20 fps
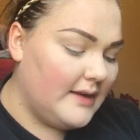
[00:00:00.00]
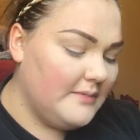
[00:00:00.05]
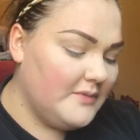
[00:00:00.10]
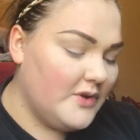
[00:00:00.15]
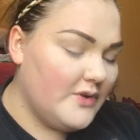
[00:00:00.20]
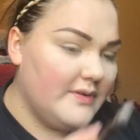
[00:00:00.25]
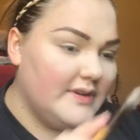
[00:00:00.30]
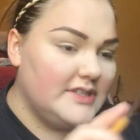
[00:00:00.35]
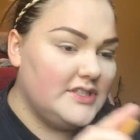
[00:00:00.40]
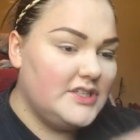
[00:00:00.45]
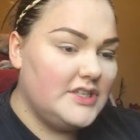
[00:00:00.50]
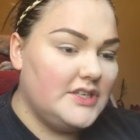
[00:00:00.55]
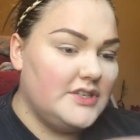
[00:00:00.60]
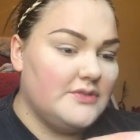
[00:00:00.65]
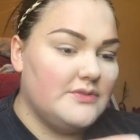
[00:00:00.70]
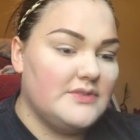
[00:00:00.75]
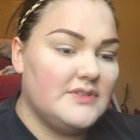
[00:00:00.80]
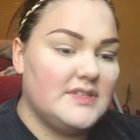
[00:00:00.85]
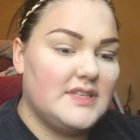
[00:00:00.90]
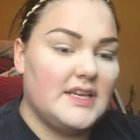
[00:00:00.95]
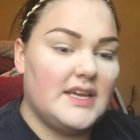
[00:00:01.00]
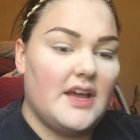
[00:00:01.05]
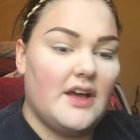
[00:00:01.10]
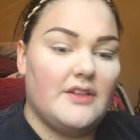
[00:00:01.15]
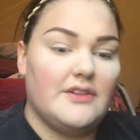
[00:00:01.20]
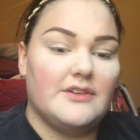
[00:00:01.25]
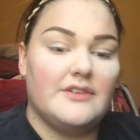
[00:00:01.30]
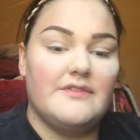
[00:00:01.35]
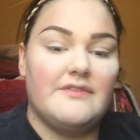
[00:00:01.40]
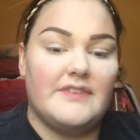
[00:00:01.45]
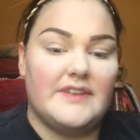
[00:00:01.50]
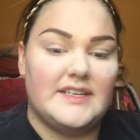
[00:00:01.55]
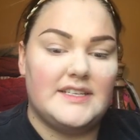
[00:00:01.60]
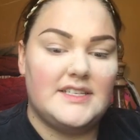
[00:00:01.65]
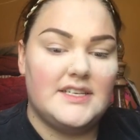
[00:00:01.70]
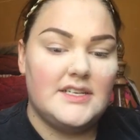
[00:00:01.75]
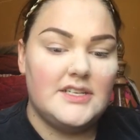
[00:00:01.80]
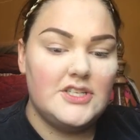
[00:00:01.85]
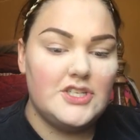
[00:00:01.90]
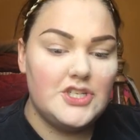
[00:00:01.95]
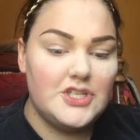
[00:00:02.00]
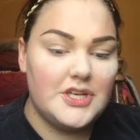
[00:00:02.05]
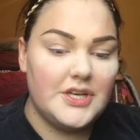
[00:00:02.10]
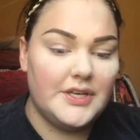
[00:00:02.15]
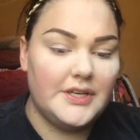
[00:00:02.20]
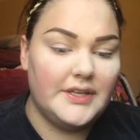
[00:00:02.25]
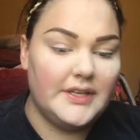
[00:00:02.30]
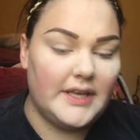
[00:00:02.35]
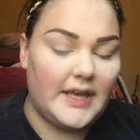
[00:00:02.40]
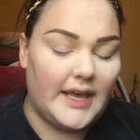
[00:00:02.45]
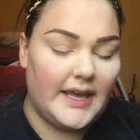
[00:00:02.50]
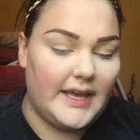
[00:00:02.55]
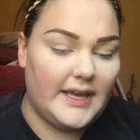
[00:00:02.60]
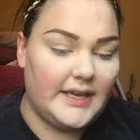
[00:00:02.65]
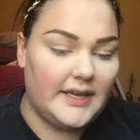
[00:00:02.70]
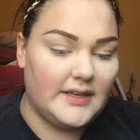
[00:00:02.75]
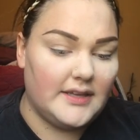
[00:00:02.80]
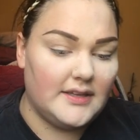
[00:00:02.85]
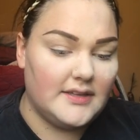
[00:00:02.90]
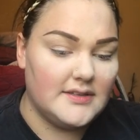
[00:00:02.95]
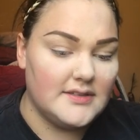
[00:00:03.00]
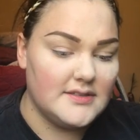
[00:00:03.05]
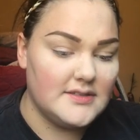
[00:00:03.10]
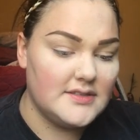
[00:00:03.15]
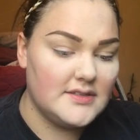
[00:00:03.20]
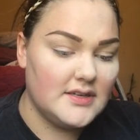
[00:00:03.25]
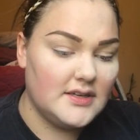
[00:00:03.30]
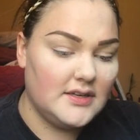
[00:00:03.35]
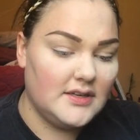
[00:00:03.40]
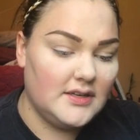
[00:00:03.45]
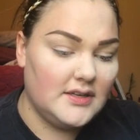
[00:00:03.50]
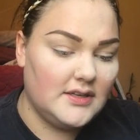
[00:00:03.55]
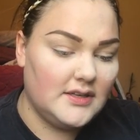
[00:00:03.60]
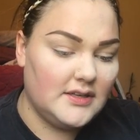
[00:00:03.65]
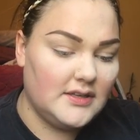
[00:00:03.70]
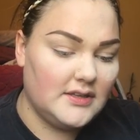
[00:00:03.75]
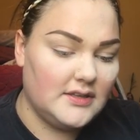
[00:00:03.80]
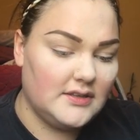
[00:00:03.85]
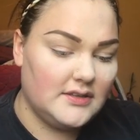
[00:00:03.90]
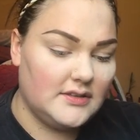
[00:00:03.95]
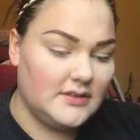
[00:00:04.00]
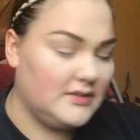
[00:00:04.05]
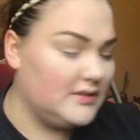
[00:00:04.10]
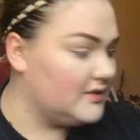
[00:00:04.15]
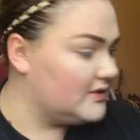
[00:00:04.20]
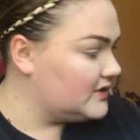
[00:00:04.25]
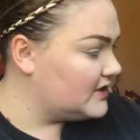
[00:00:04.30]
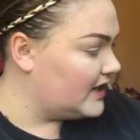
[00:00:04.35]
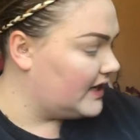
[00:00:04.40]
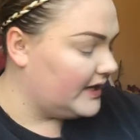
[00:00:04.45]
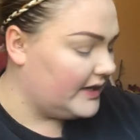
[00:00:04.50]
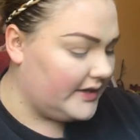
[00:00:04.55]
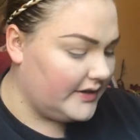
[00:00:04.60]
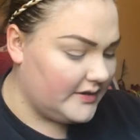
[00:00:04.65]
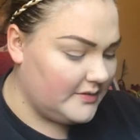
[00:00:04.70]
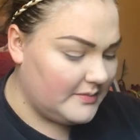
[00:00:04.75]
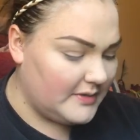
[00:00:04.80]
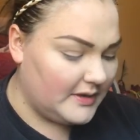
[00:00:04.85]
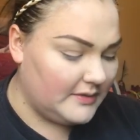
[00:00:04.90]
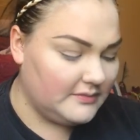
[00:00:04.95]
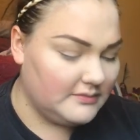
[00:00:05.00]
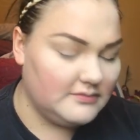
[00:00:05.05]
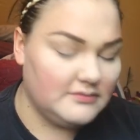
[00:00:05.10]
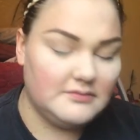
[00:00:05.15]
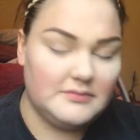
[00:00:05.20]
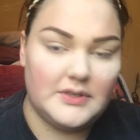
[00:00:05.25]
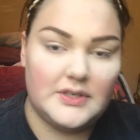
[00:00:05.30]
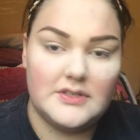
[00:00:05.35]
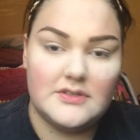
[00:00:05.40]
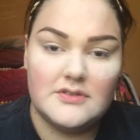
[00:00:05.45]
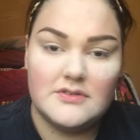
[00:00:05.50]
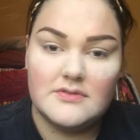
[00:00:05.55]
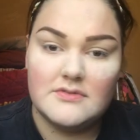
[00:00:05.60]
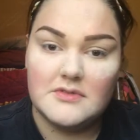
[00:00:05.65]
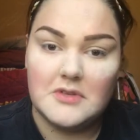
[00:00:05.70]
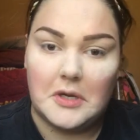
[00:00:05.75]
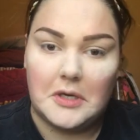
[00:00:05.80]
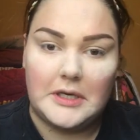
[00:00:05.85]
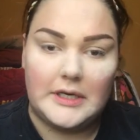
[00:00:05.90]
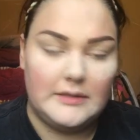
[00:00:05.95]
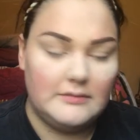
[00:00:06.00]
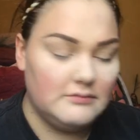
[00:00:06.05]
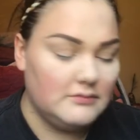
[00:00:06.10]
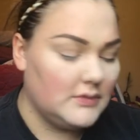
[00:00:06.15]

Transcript: I'm going to use the color Vintage, and there's a hair in my brush, sorry.